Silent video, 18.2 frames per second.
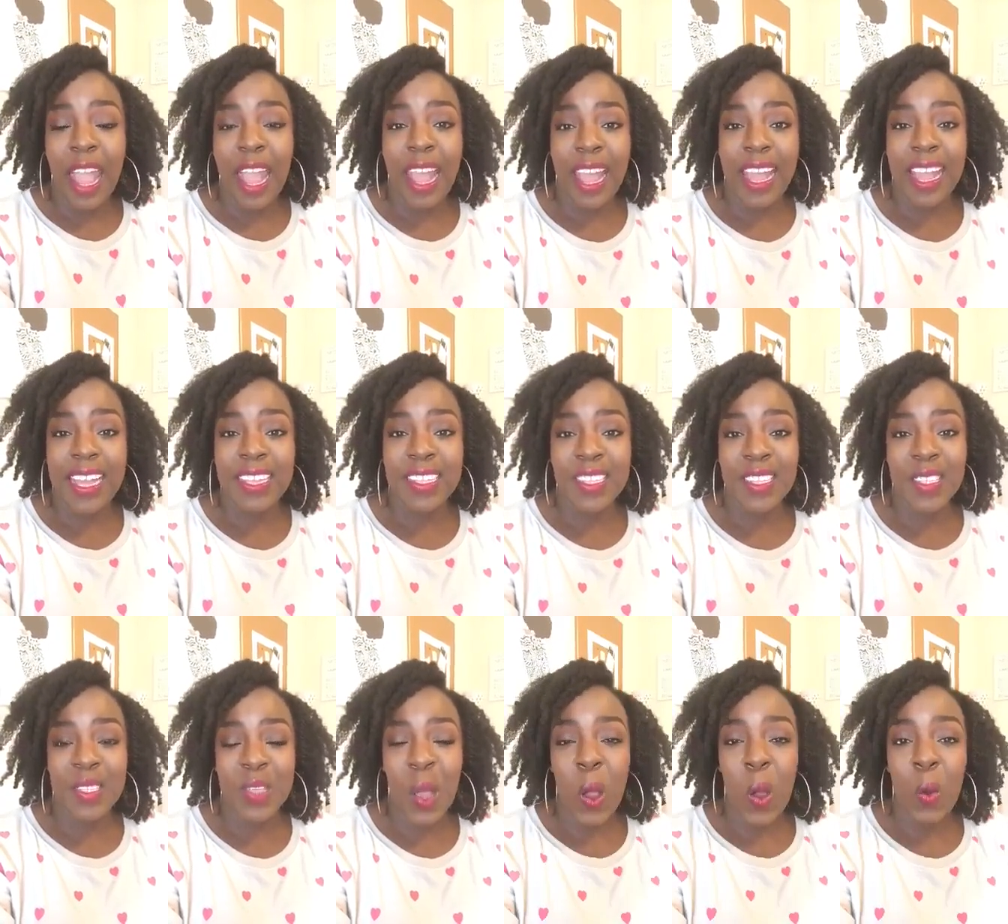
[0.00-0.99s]
And
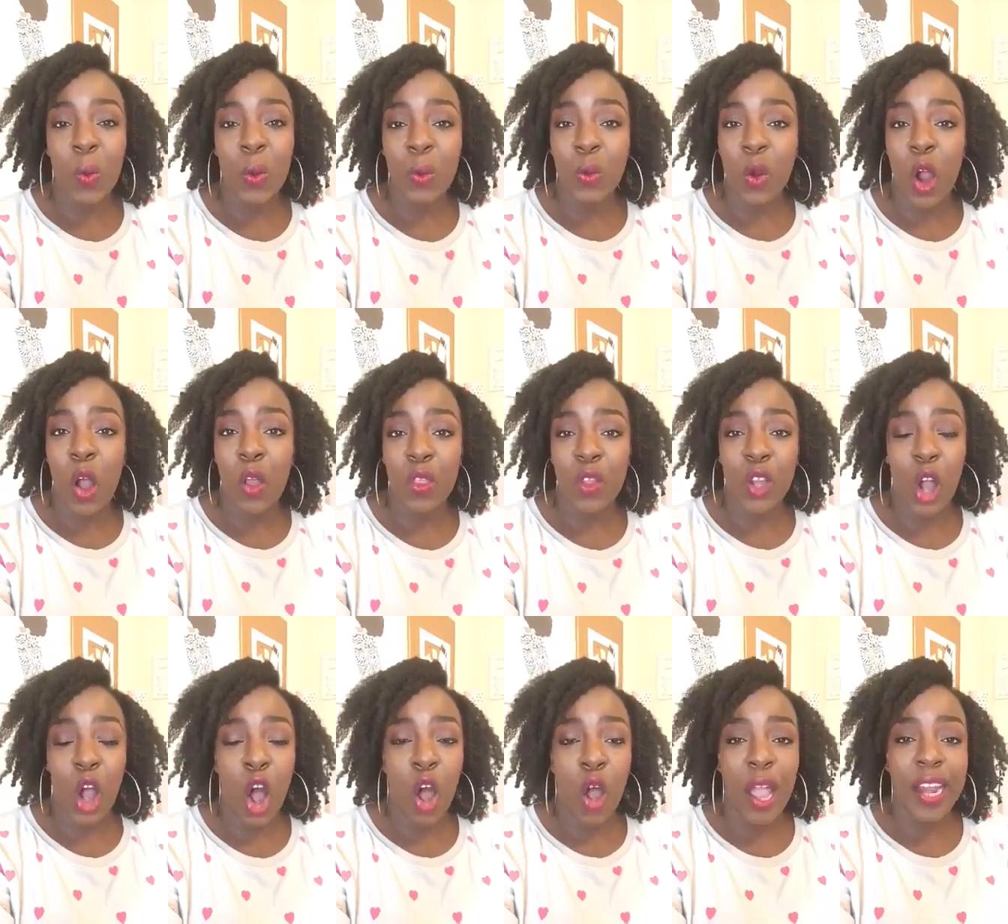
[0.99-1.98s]
so we were on the
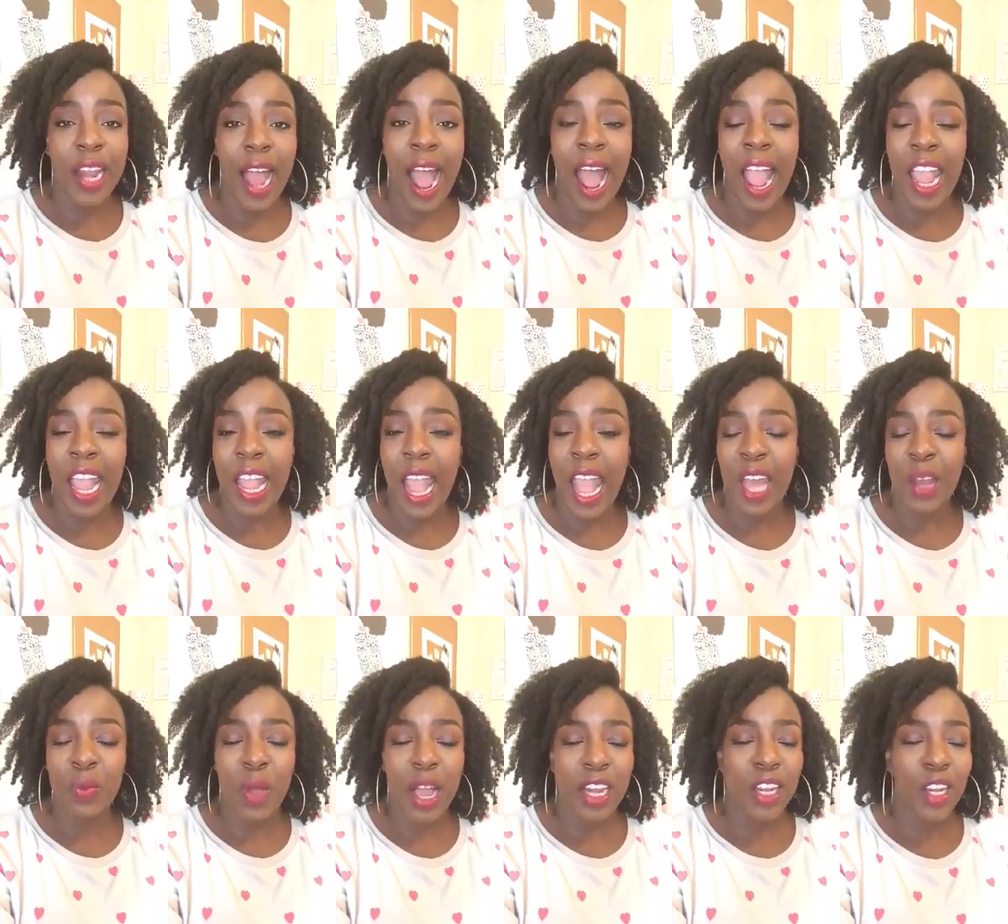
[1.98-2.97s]
call and I
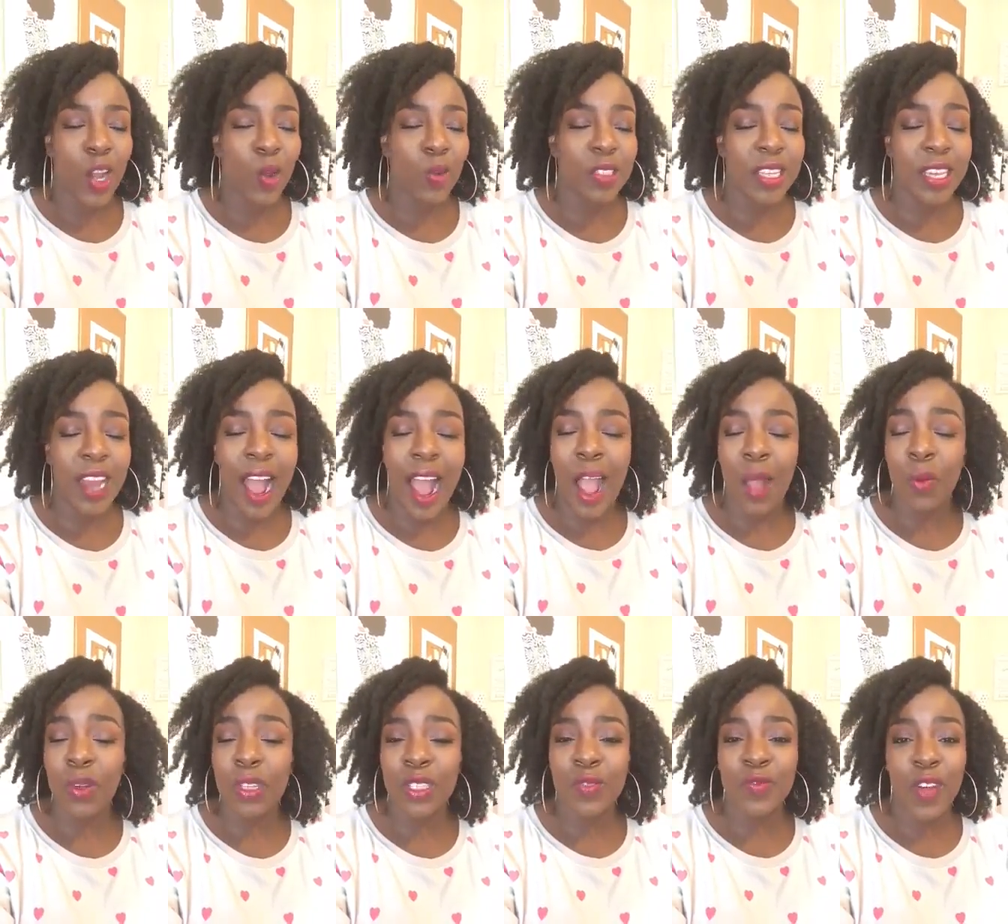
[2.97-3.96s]
had my notes and I
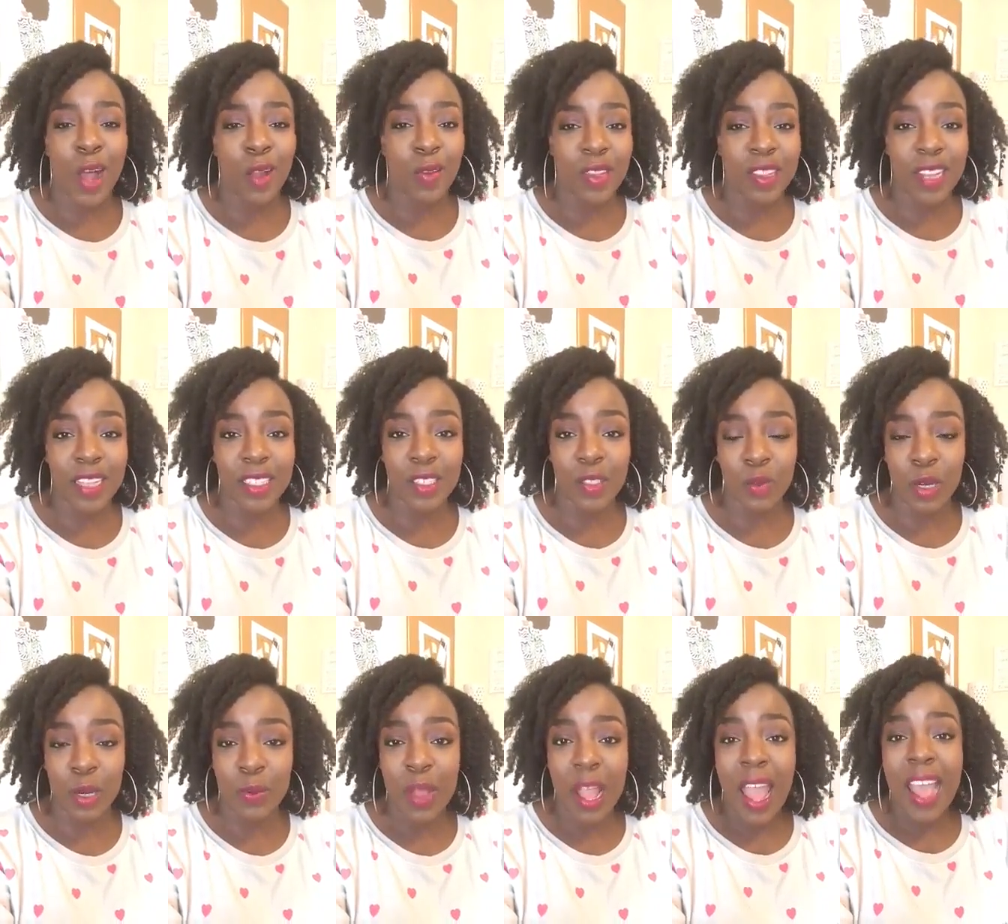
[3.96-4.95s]
was following that
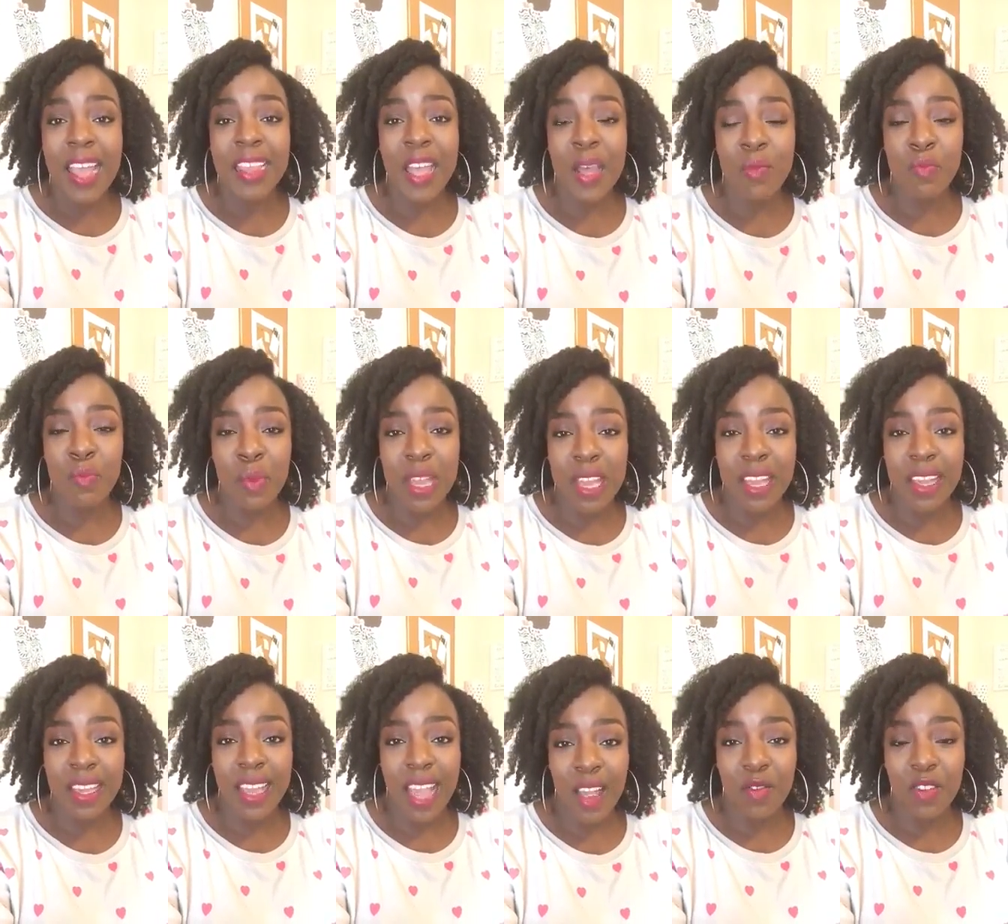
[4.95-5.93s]
script that Mia
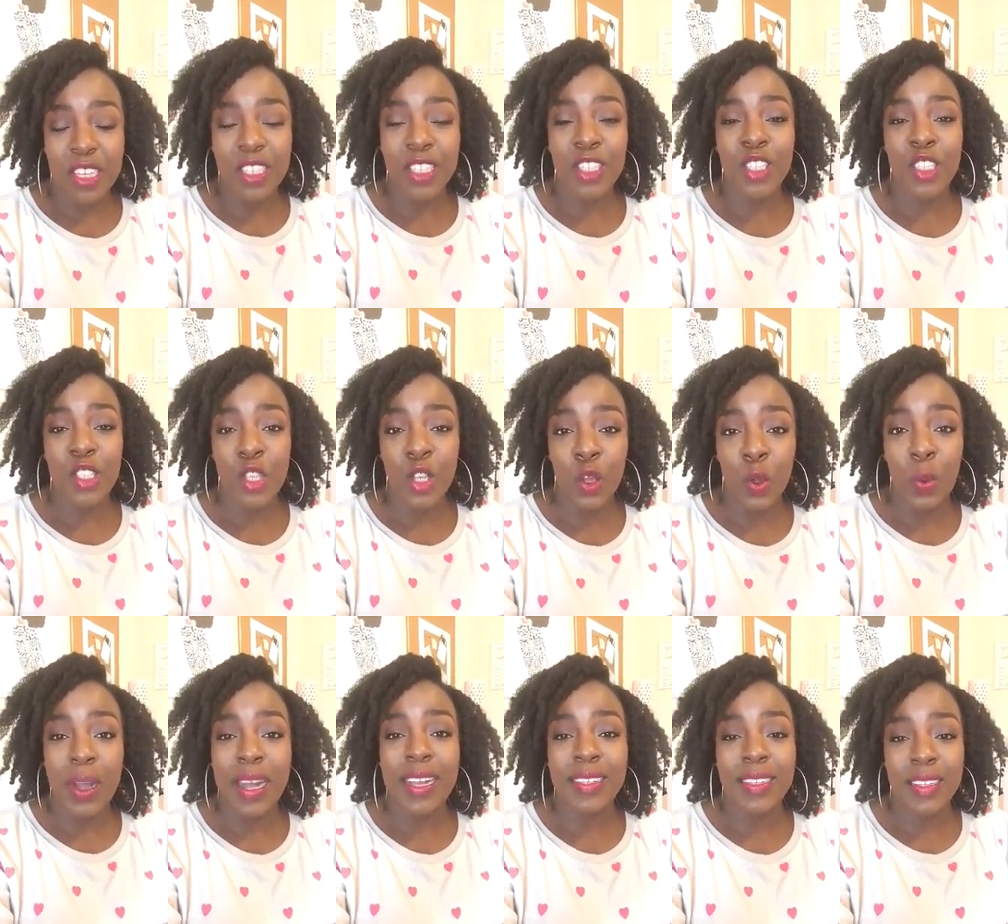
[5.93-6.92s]
gave us
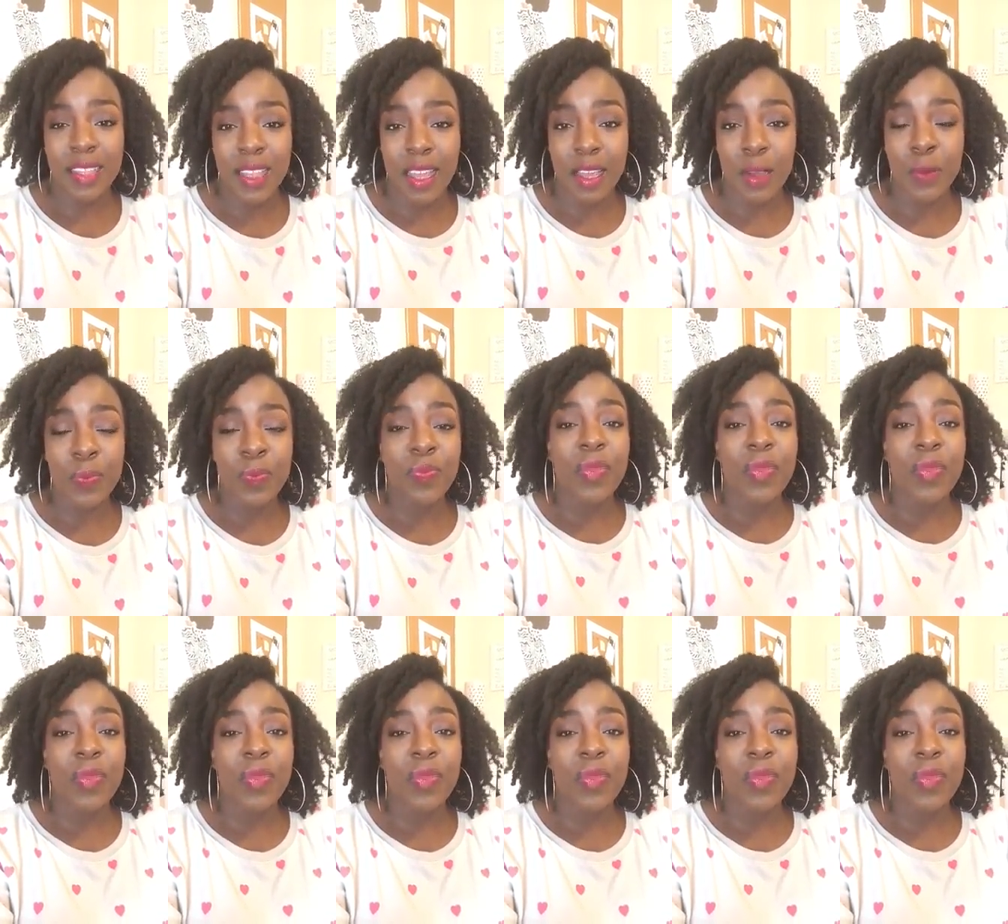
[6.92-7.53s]
to a T.